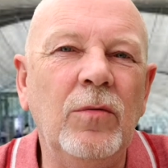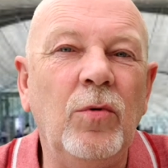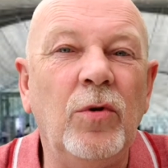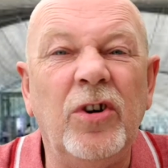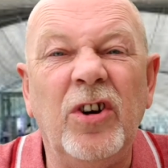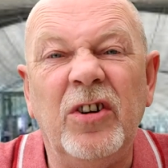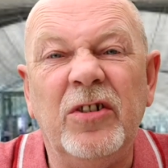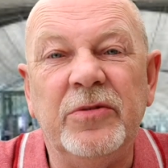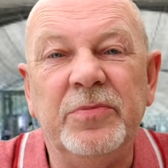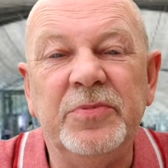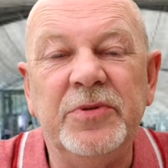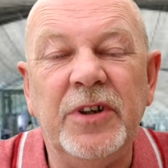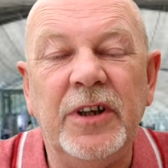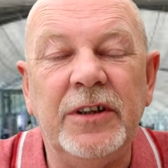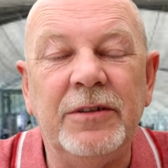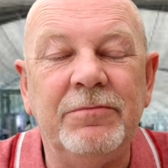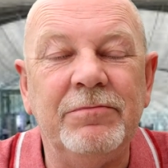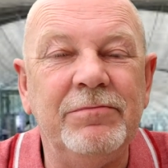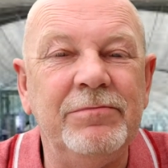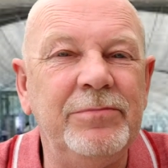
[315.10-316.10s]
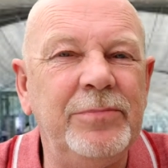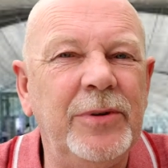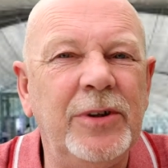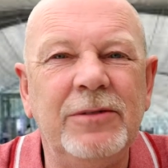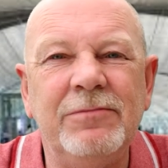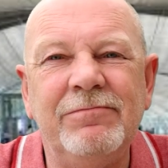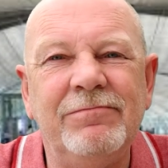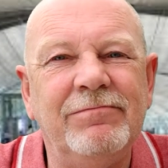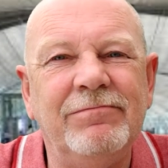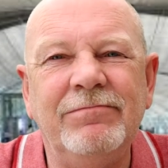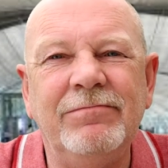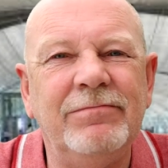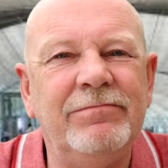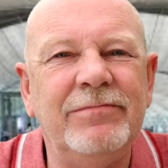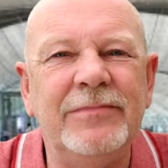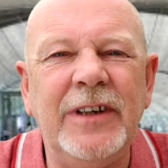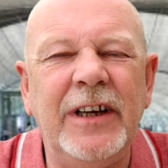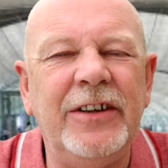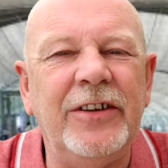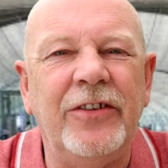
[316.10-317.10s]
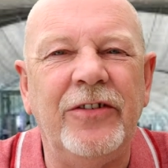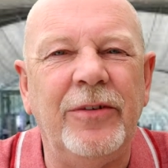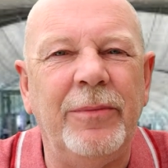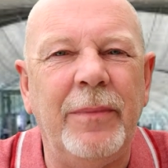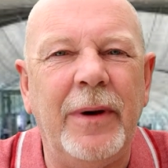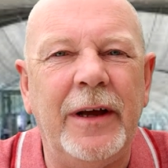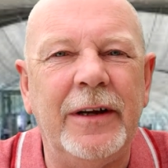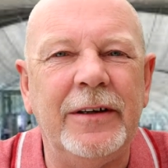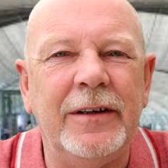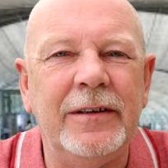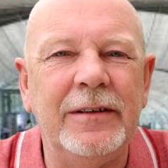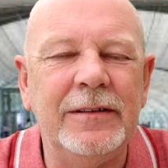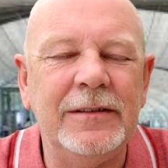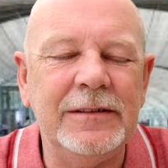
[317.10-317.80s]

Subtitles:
100%. But it doesn't matter.